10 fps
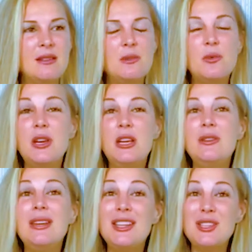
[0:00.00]
What do
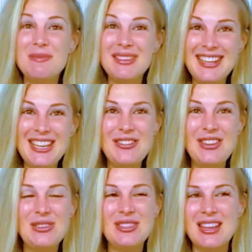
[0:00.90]
you need to believe
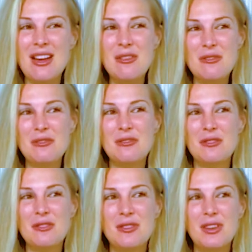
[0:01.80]
in yourself
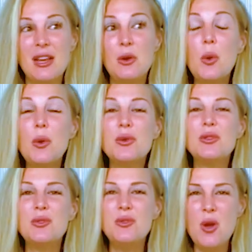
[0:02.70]
in order
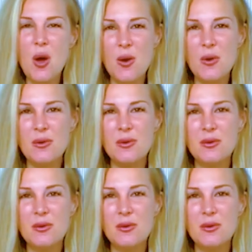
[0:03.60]
to know